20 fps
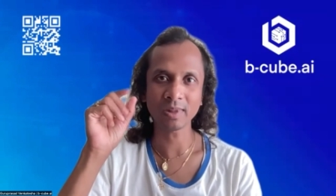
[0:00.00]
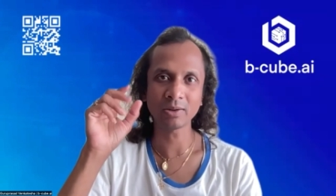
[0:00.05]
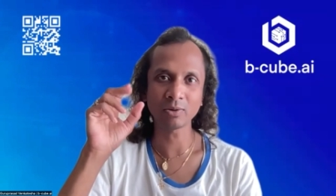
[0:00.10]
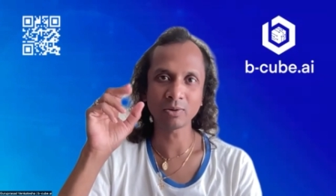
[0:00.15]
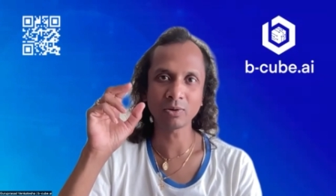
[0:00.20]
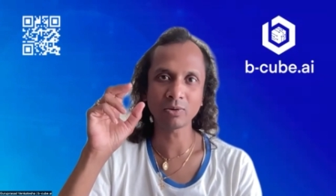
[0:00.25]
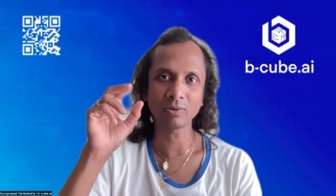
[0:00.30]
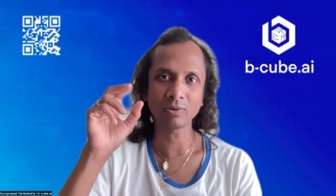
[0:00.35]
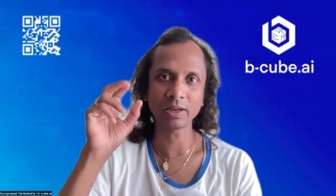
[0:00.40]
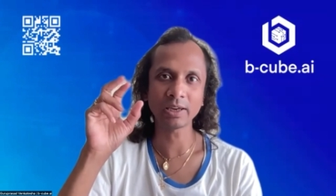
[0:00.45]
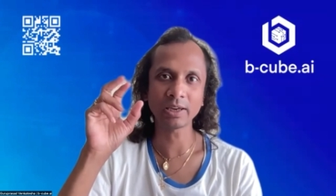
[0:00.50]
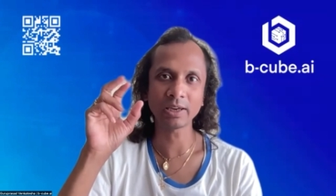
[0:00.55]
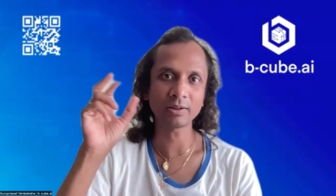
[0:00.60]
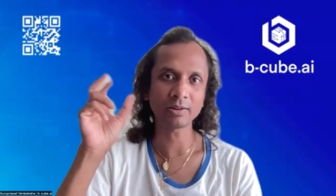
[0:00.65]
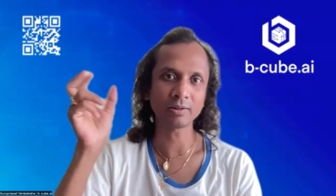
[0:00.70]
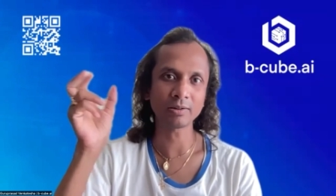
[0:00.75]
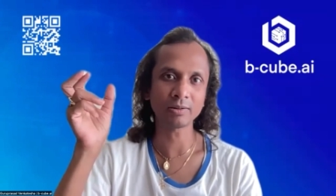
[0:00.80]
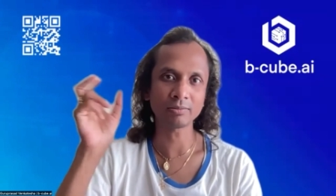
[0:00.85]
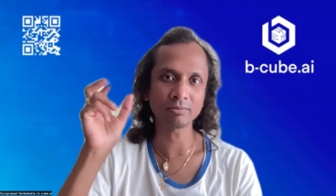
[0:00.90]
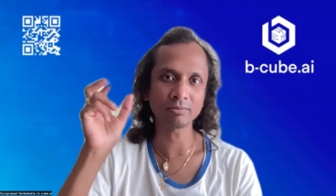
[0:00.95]
you know like
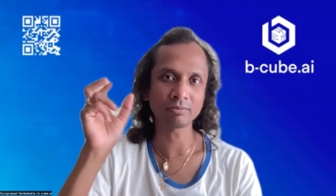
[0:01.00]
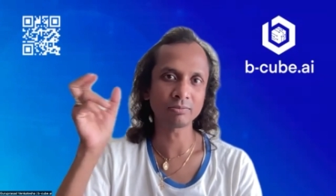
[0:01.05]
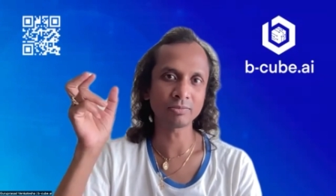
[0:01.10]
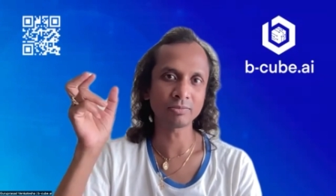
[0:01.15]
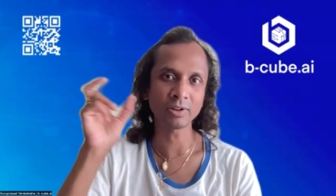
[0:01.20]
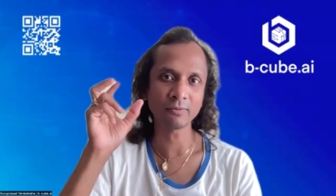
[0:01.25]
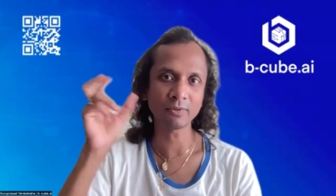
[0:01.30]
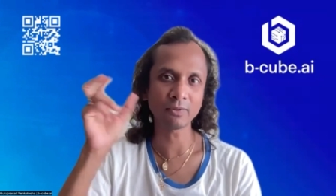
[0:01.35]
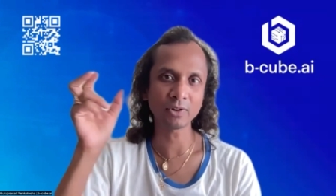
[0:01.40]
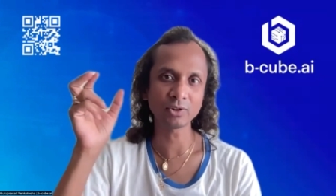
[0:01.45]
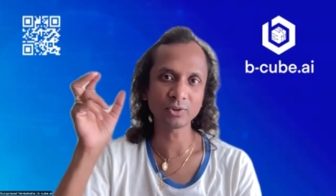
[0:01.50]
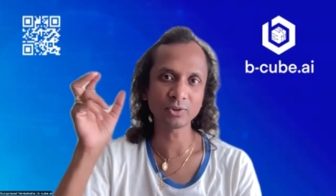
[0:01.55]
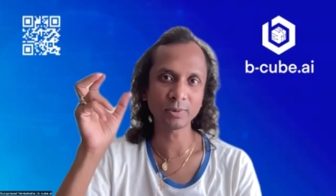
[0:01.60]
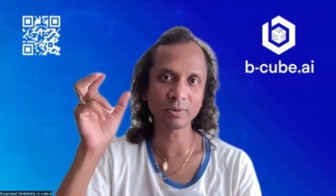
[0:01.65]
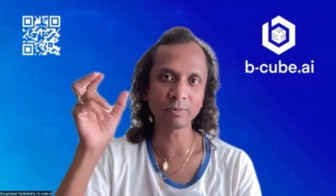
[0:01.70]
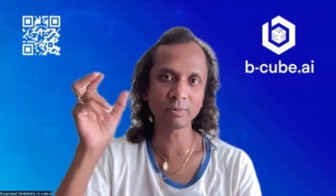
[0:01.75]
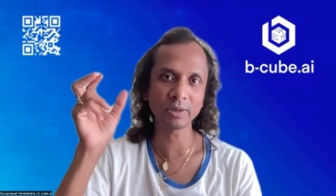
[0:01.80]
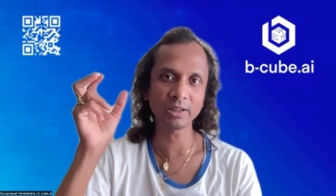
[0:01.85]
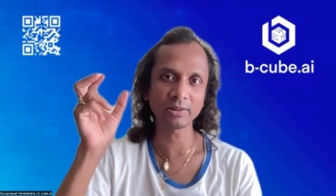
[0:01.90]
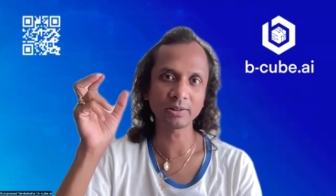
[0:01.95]
um difference
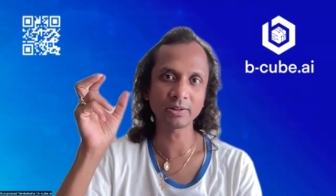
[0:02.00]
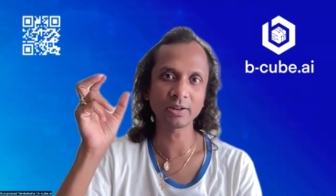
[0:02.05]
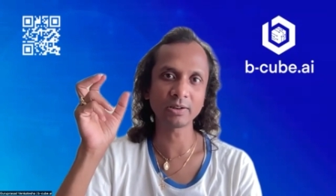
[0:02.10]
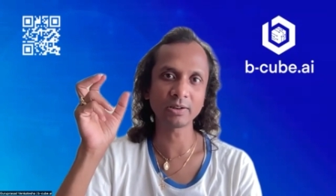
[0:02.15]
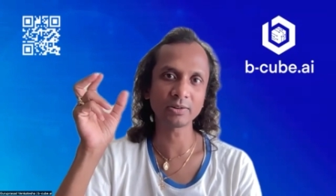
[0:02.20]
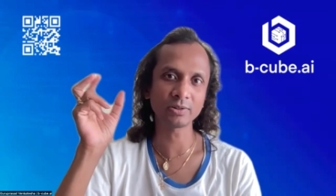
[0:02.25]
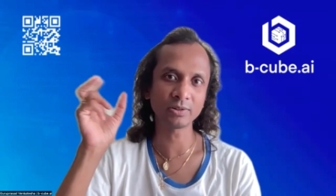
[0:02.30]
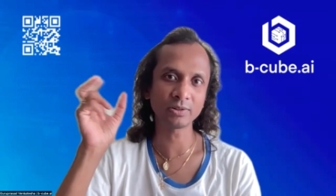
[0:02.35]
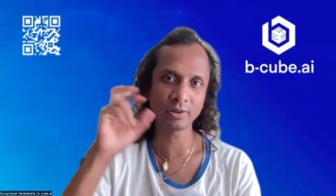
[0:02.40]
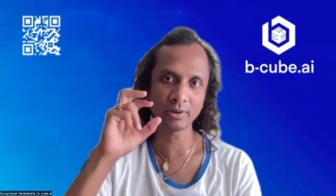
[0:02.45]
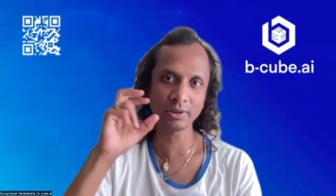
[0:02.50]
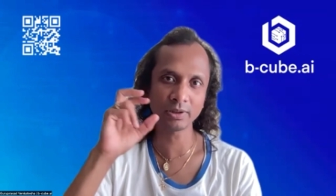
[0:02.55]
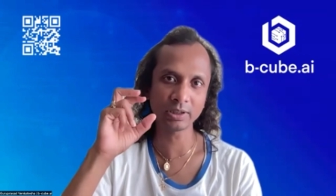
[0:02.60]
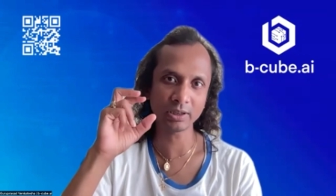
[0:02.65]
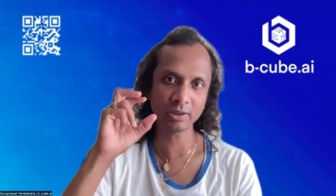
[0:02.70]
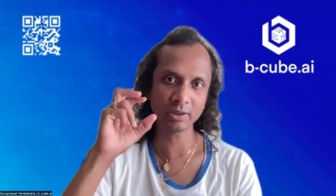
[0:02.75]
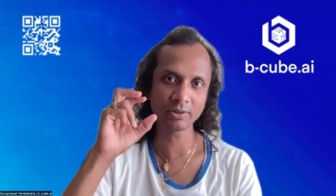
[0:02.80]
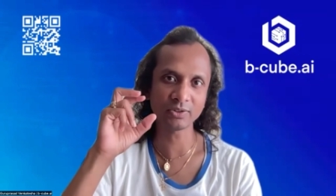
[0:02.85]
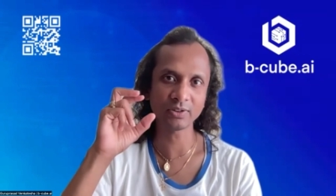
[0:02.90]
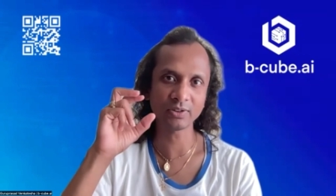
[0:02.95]
between the
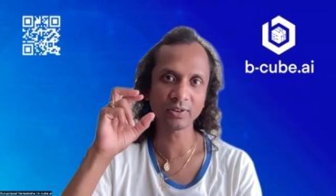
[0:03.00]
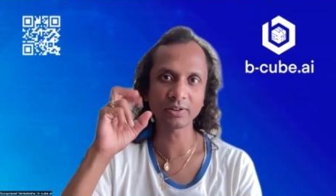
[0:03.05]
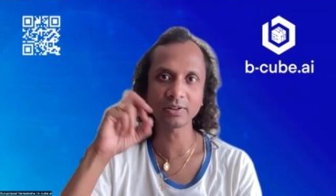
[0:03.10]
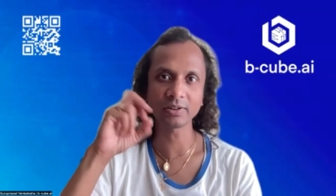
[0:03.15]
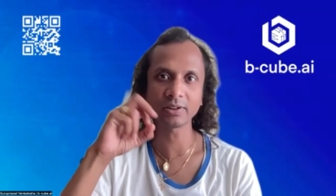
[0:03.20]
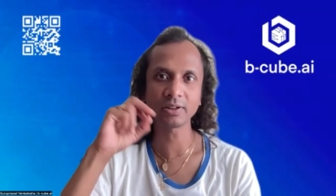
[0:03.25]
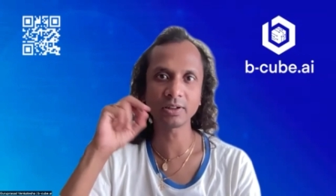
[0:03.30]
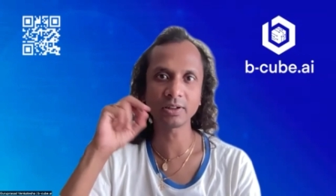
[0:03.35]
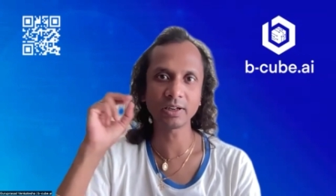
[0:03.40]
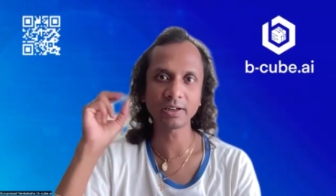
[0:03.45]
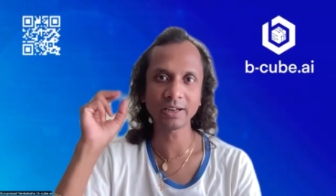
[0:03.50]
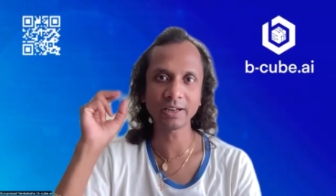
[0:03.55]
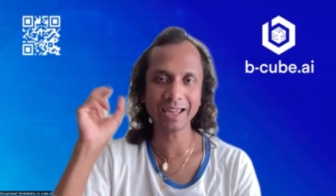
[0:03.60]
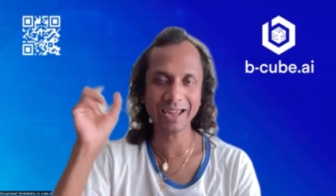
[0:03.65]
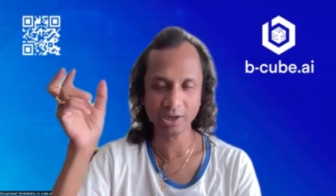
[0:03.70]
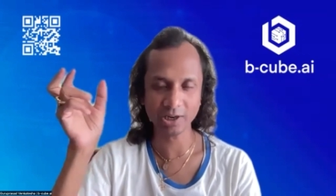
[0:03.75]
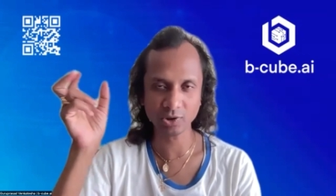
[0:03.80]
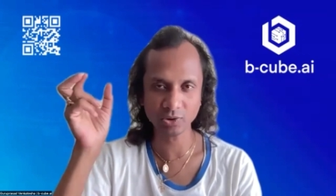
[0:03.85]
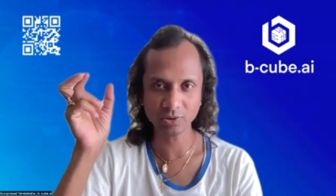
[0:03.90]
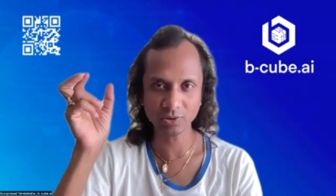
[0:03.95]
theoretical signal and
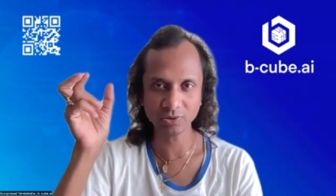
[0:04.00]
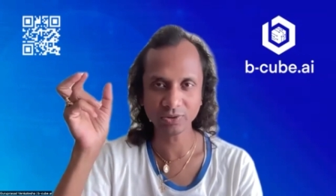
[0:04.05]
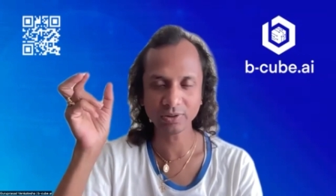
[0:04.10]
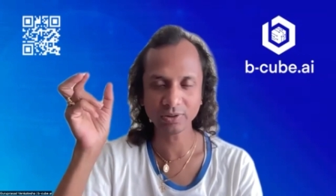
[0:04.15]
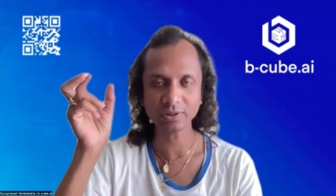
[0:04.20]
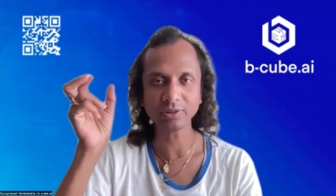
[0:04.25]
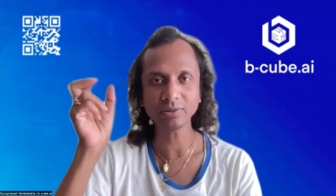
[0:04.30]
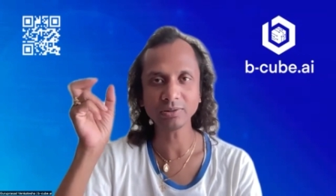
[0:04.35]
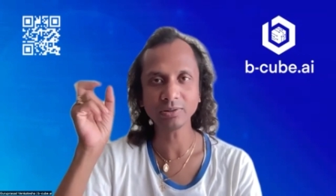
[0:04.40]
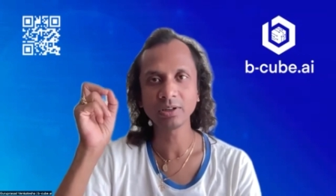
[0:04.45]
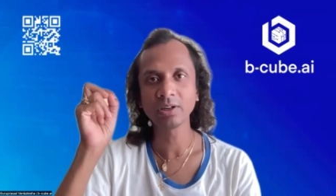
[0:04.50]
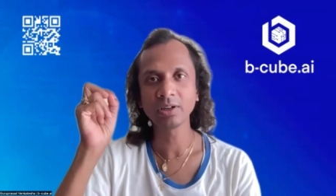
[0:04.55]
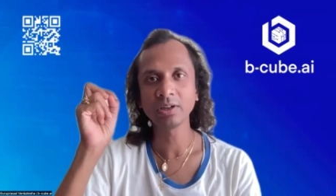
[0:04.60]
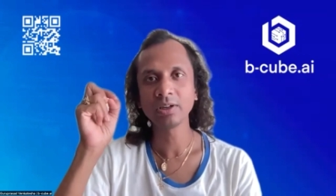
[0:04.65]
actual signal